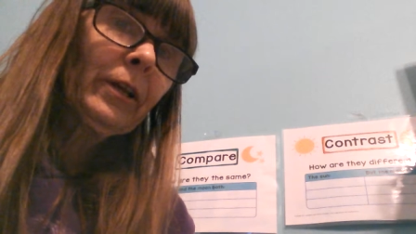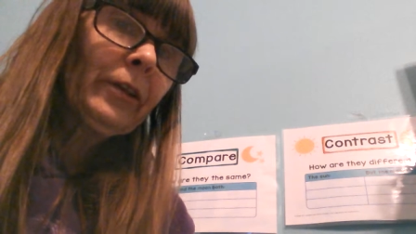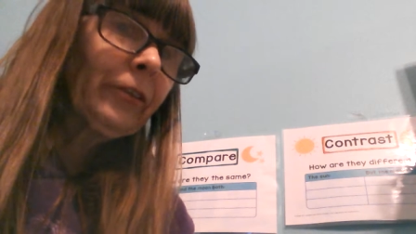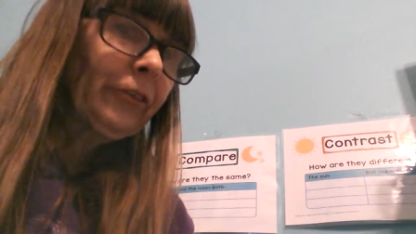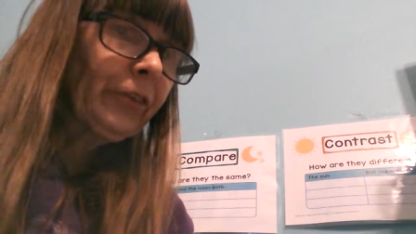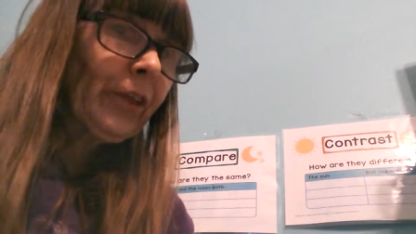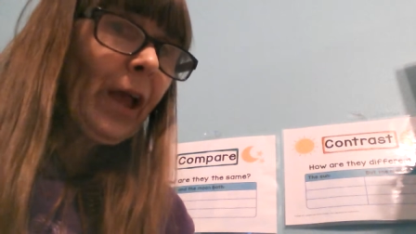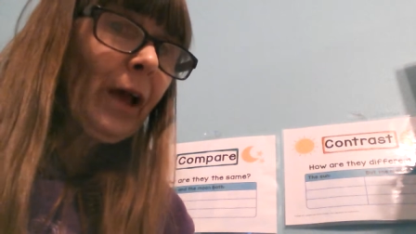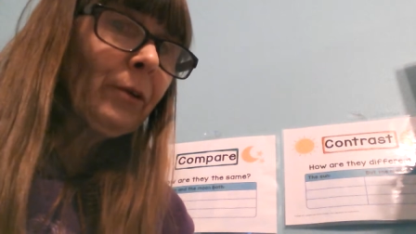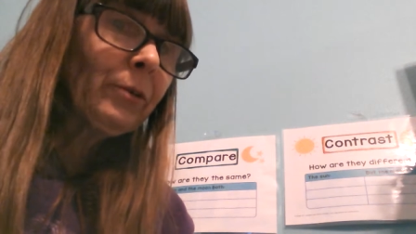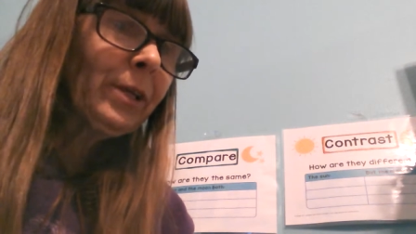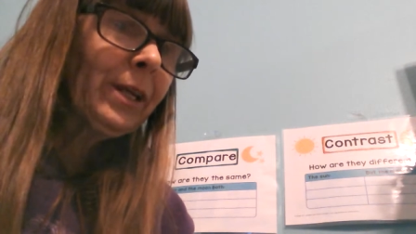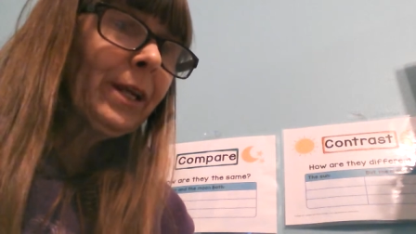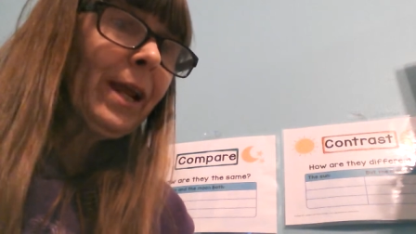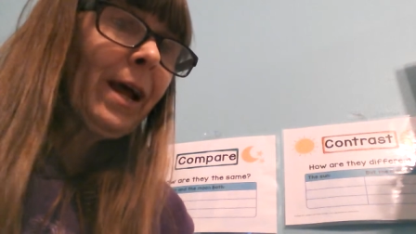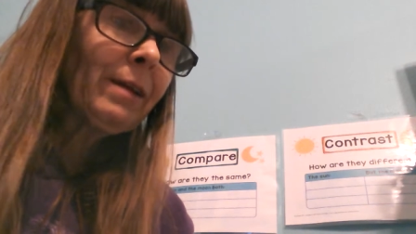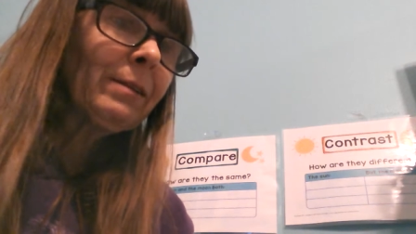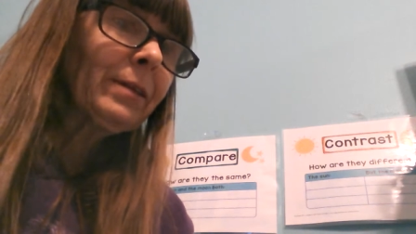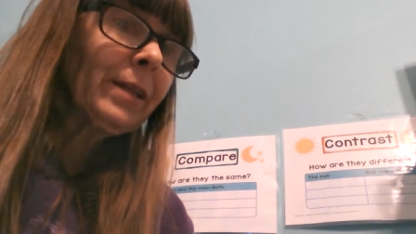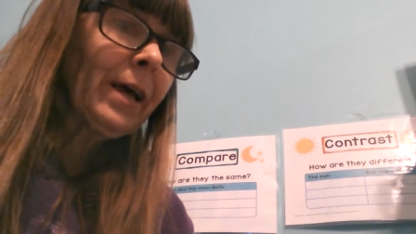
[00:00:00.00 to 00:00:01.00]
sounding
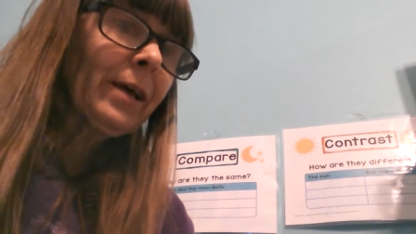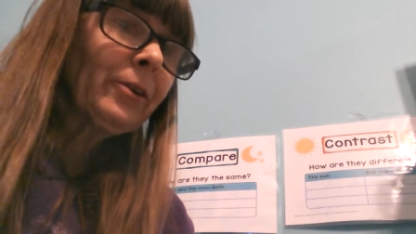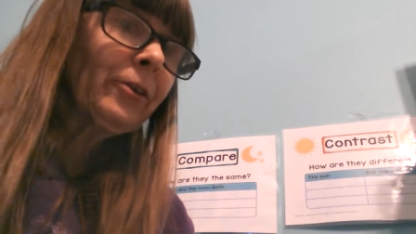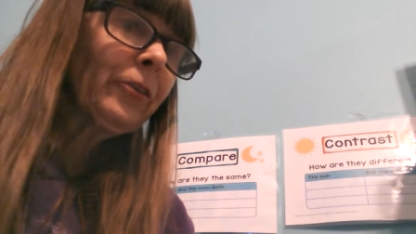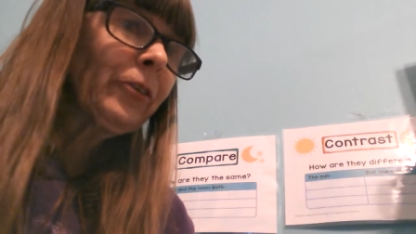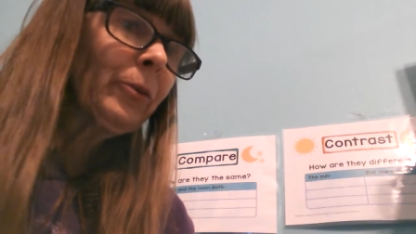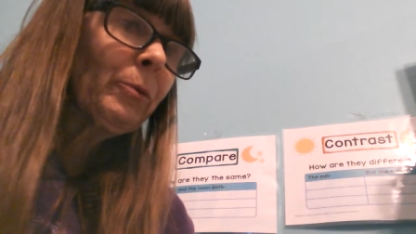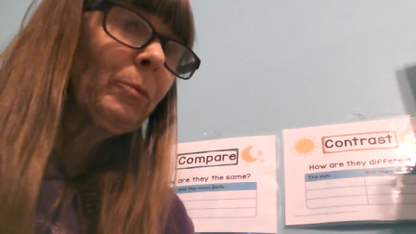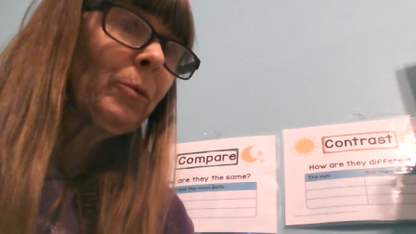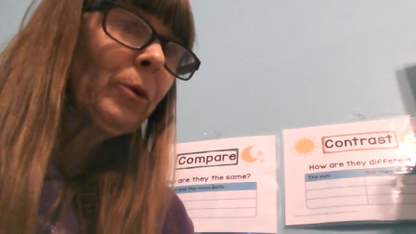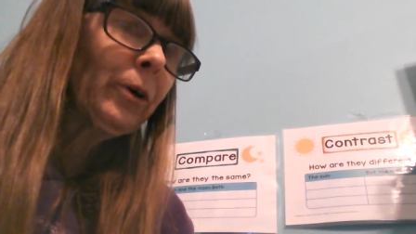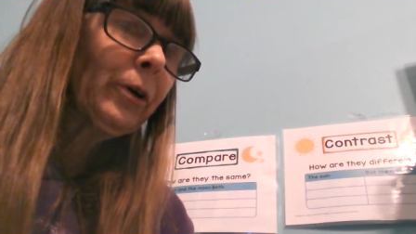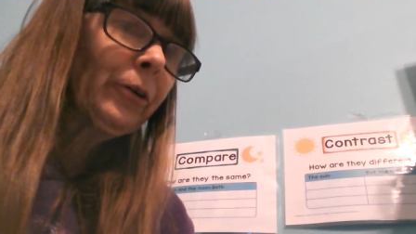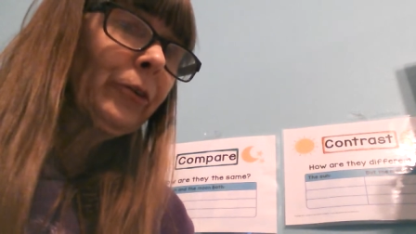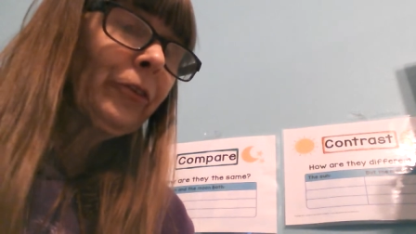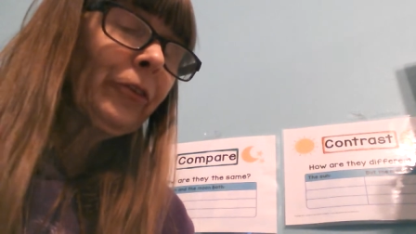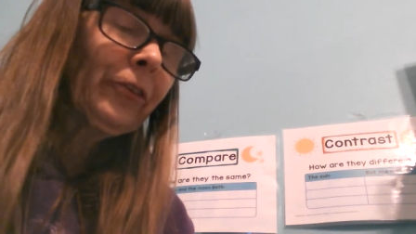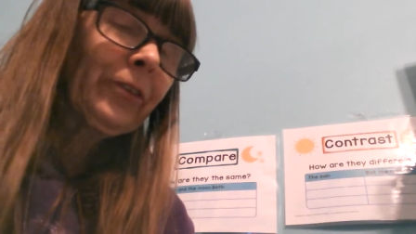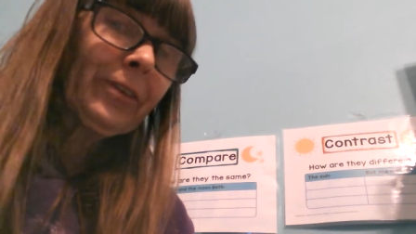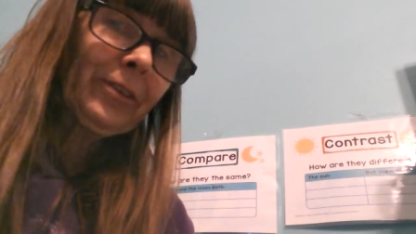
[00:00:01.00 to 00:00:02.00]
out letters and
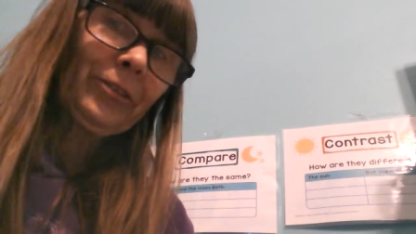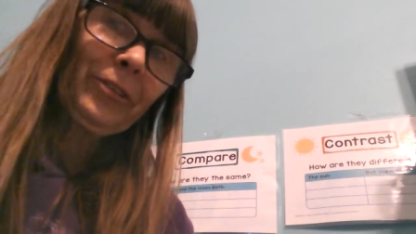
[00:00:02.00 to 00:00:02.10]
words.